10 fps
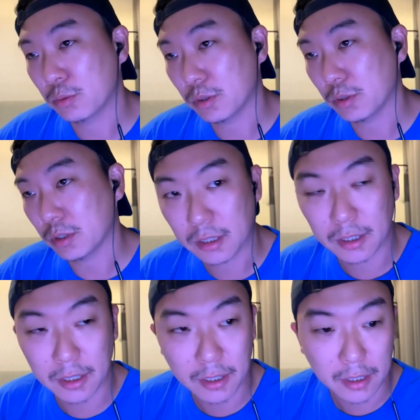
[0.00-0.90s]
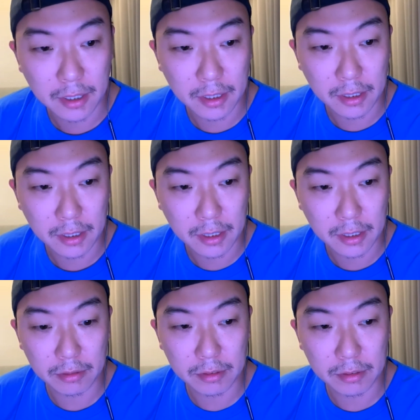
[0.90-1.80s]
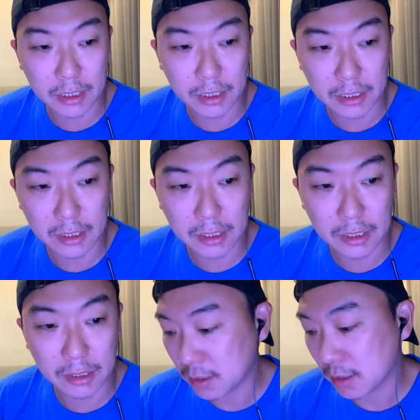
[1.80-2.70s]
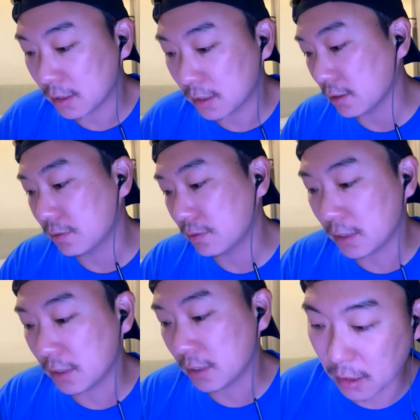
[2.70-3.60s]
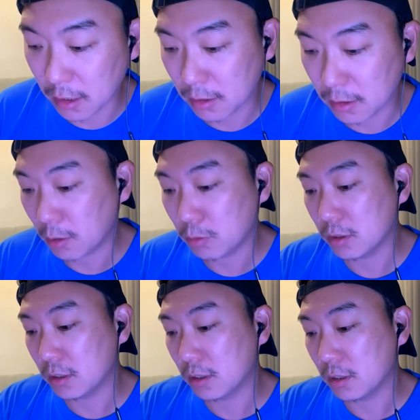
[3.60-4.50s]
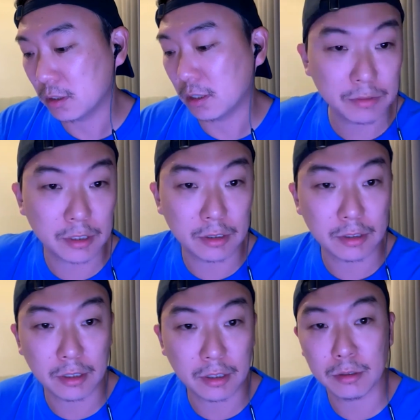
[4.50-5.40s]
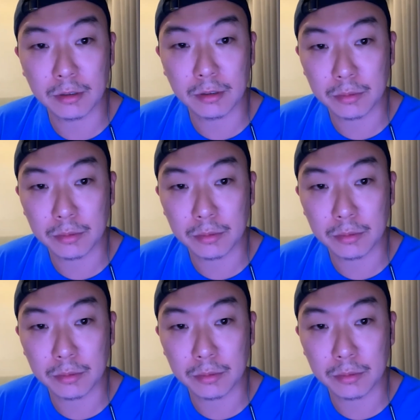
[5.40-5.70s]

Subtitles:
work. Really amazing stuff. Yeah, I would love to know the whole